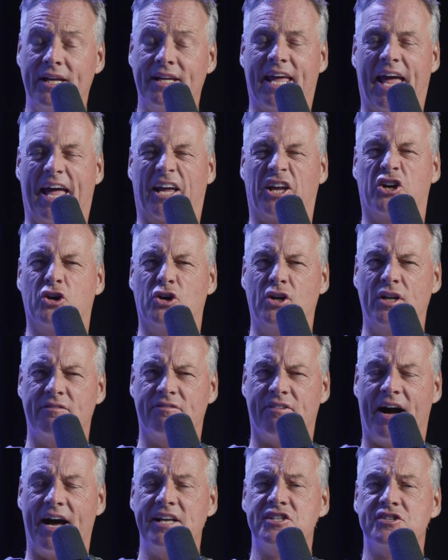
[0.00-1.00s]
get good
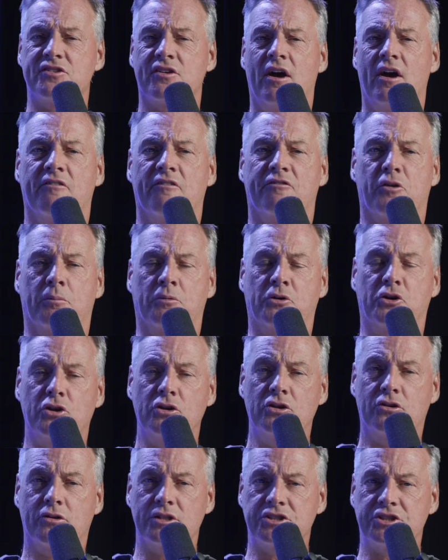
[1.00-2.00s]
advice from
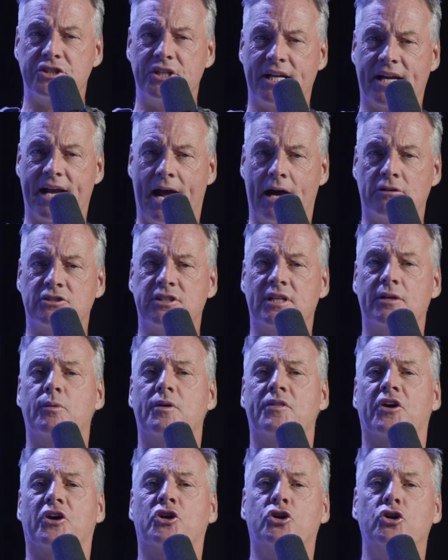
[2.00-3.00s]
good Christian counseling
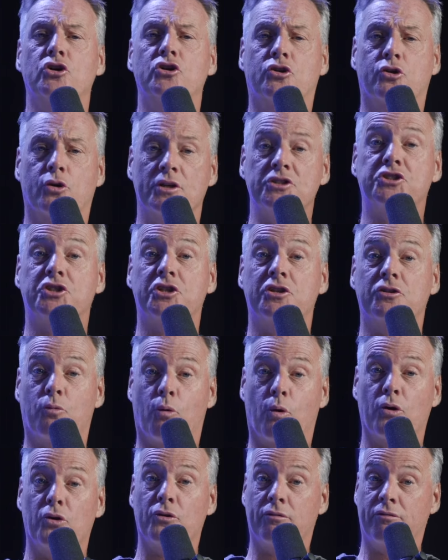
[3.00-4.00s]
with a good Christian
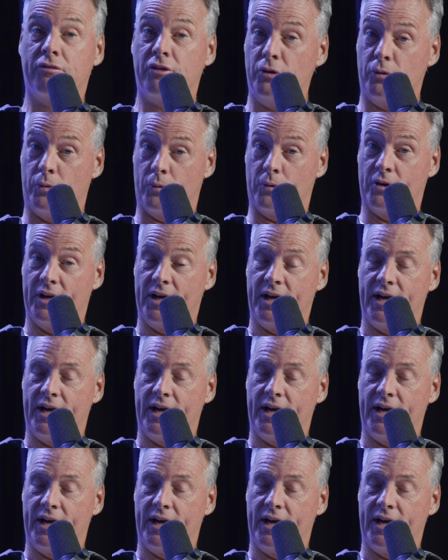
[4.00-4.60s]
worldview,